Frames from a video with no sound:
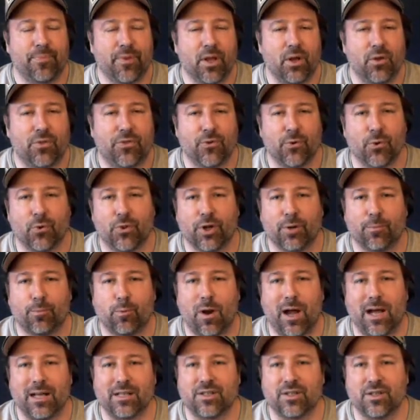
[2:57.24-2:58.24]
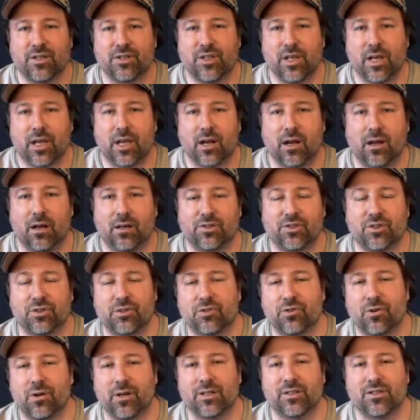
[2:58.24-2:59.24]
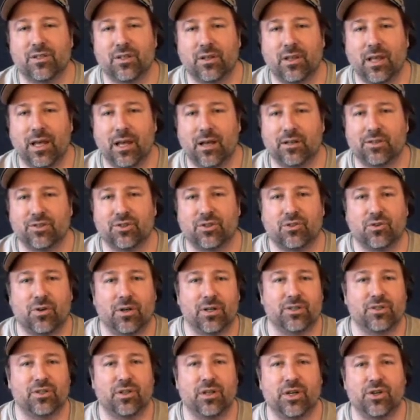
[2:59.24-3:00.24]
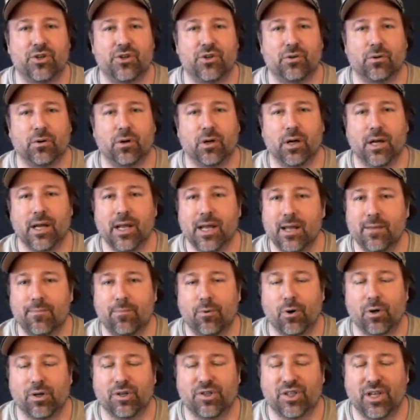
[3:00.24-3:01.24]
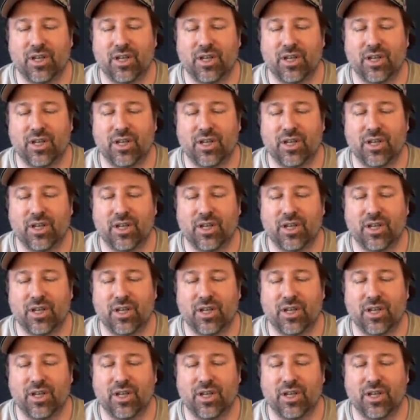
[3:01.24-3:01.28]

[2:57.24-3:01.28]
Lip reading: through their process, they can also translate your ebooks